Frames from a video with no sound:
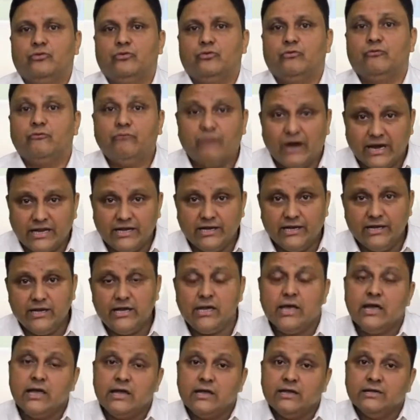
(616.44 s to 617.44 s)

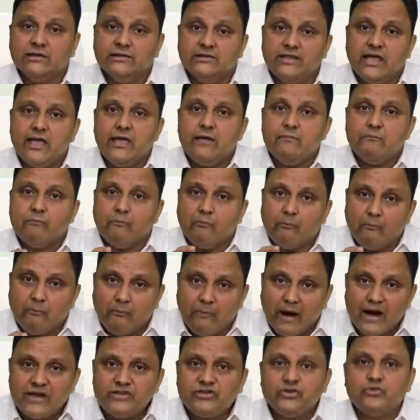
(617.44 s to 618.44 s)
Finally, they
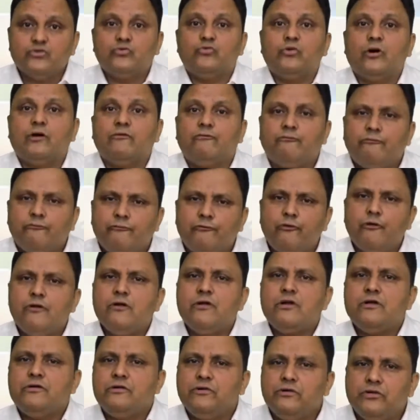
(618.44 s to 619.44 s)
might do a
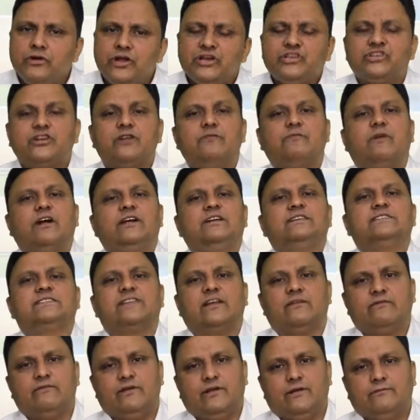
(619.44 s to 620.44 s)
full nationwide
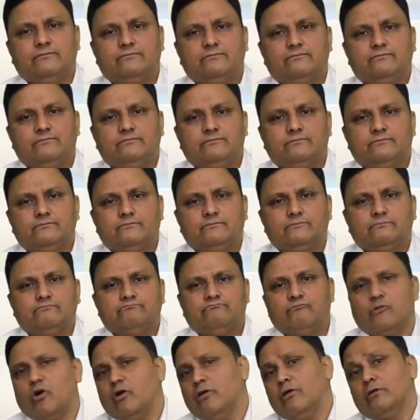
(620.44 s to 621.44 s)
survey
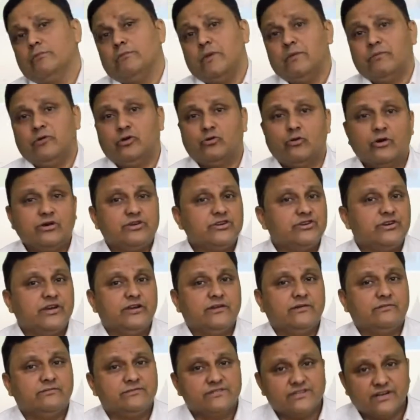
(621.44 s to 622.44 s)
or maybe
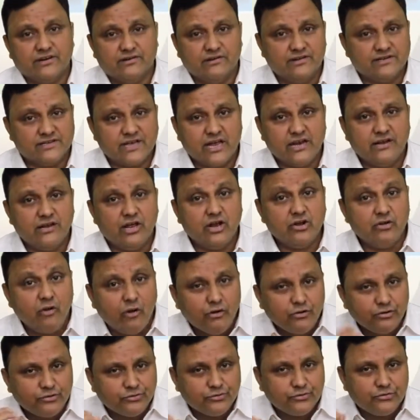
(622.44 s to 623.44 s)
quantitative research design in
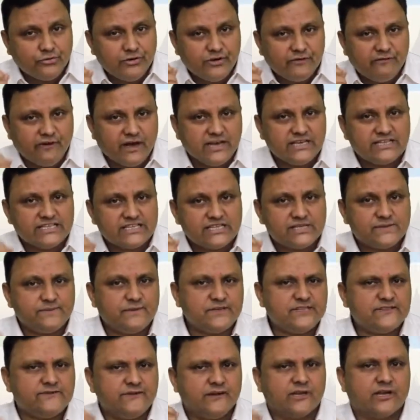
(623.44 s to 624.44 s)
order to devise
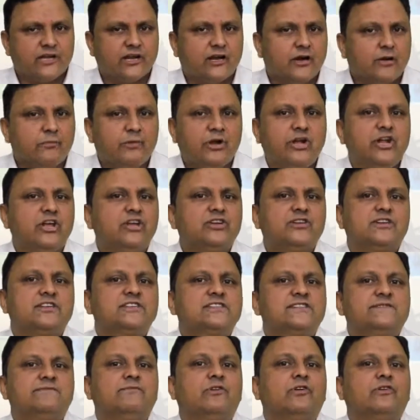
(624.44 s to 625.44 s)
specific
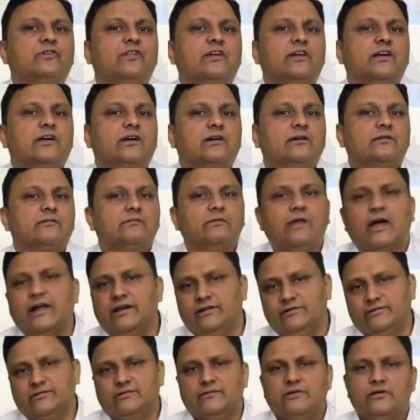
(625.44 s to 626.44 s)
recommendations for the
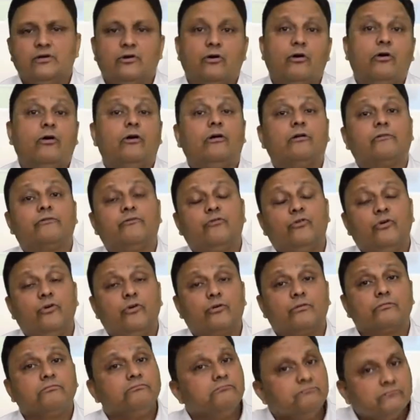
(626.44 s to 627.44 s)
client or
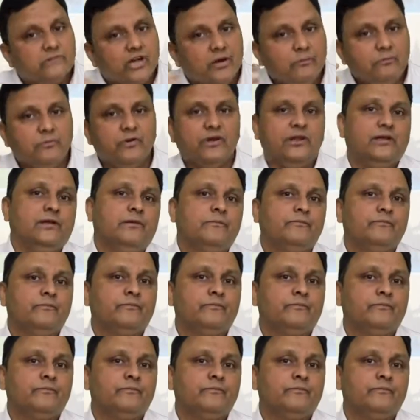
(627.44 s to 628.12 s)
for company.